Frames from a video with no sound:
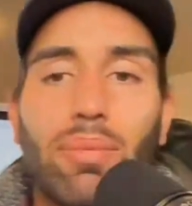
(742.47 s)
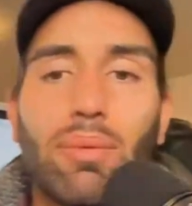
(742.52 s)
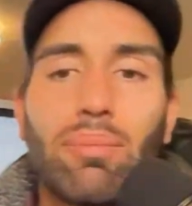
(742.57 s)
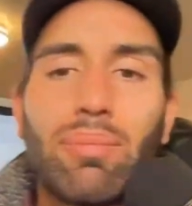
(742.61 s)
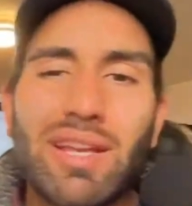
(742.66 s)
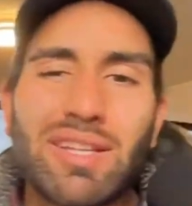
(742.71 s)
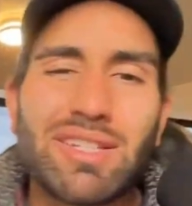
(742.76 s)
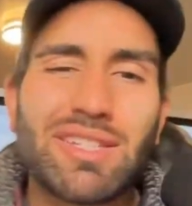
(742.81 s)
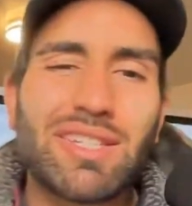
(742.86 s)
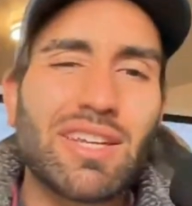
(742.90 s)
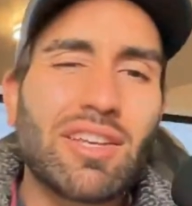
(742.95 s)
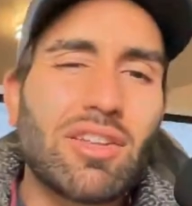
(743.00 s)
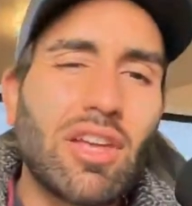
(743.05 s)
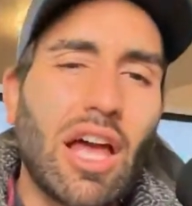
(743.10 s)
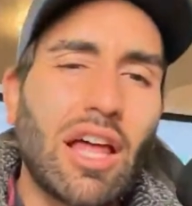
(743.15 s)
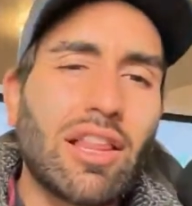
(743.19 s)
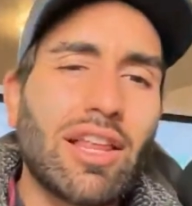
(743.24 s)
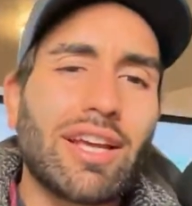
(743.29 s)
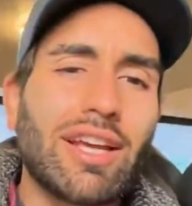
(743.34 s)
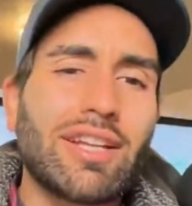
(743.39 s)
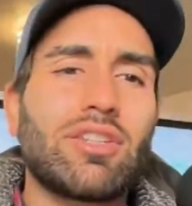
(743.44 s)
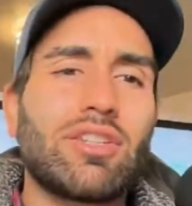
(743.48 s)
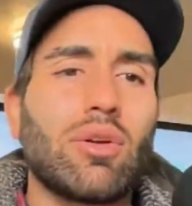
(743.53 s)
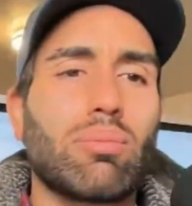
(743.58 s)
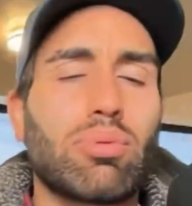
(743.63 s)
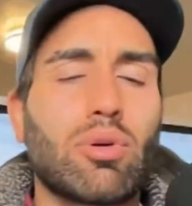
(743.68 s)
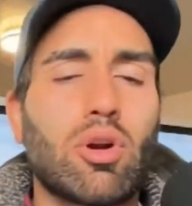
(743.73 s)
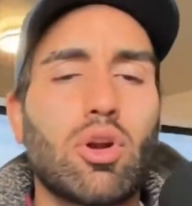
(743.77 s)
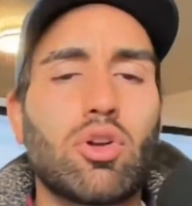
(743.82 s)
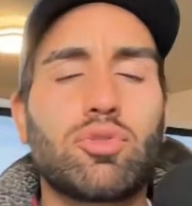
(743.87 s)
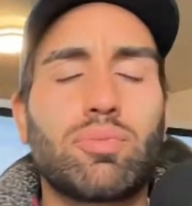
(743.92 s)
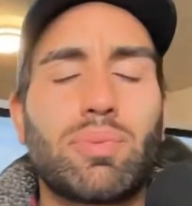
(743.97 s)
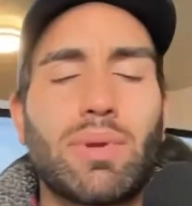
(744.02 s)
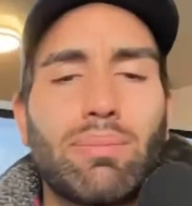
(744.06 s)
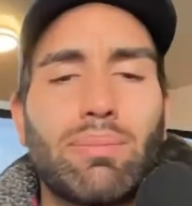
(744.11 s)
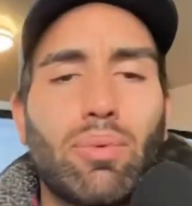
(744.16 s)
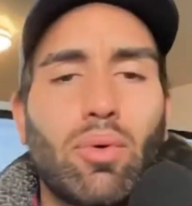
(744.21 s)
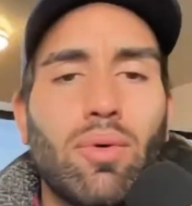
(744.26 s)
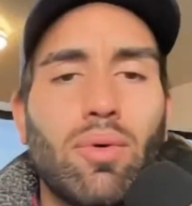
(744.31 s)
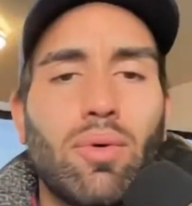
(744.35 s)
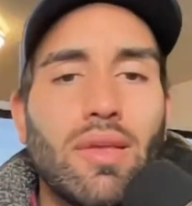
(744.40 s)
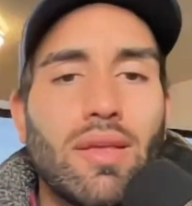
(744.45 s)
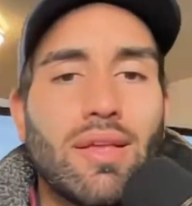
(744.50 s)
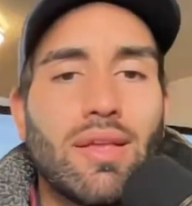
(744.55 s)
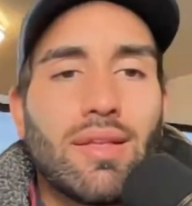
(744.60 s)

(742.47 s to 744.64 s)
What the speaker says: But basically, I like to approach people